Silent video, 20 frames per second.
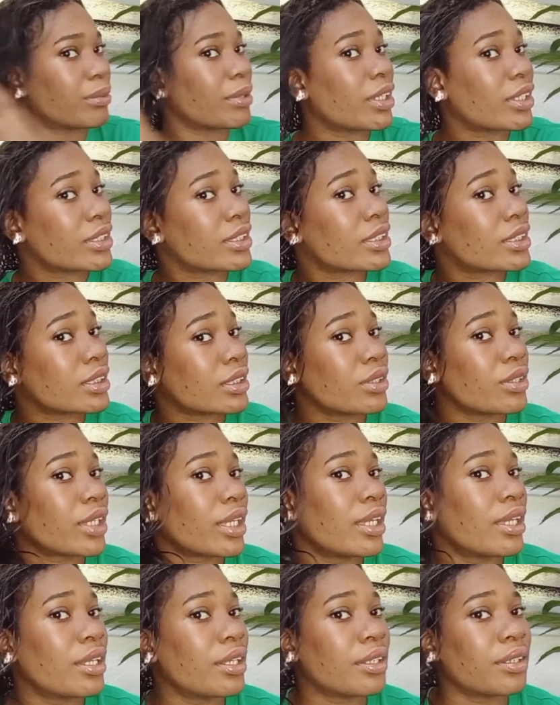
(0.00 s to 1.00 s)
Because it's
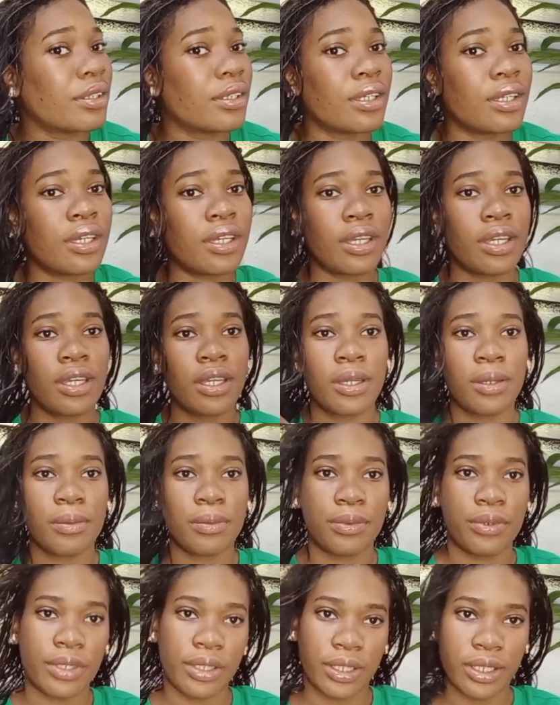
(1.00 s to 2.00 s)
looking
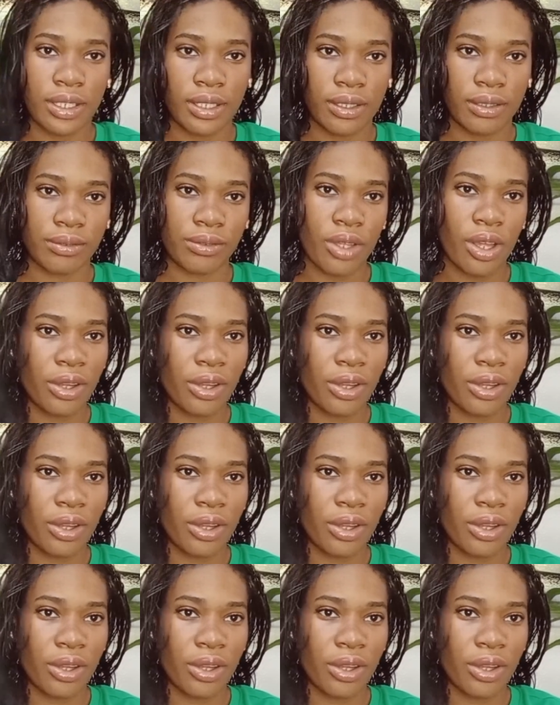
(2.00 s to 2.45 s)
really,